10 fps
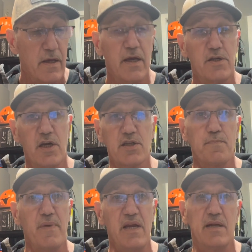It just
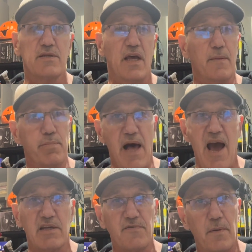means that a
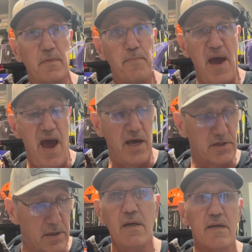blast from the
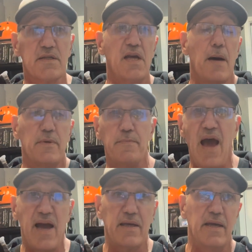past is coming
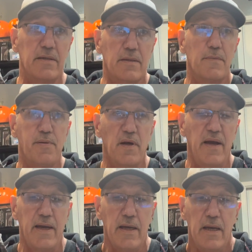back into the
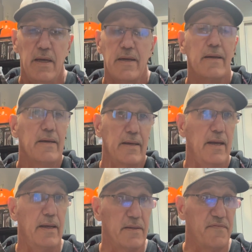play,
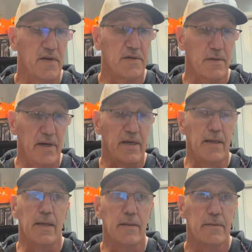and the fish are
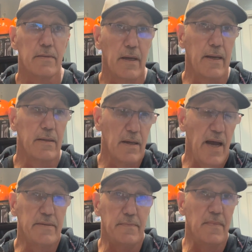eating it,
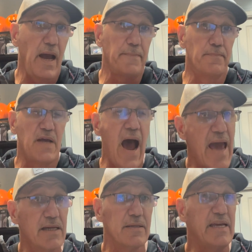okay? I'm
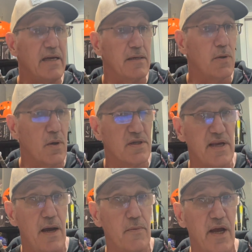kind of leaning towards
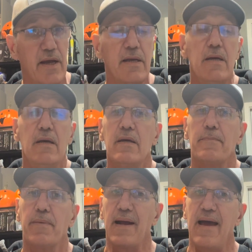that way,
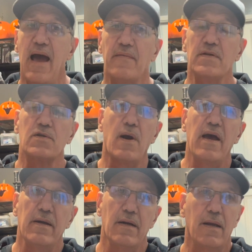but I haven't
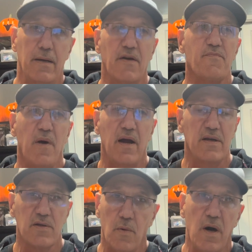tried it on enough
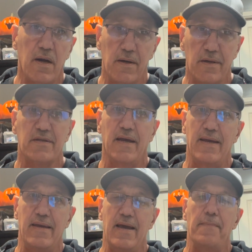bodies of water to say,
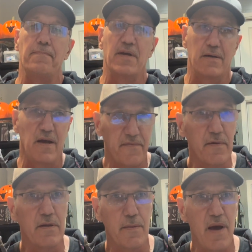yep, they're
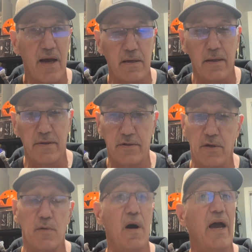definitely back on the
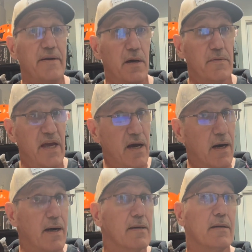tube. I know they
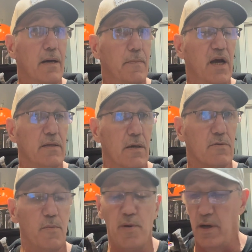are on my
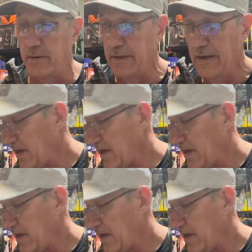local pond.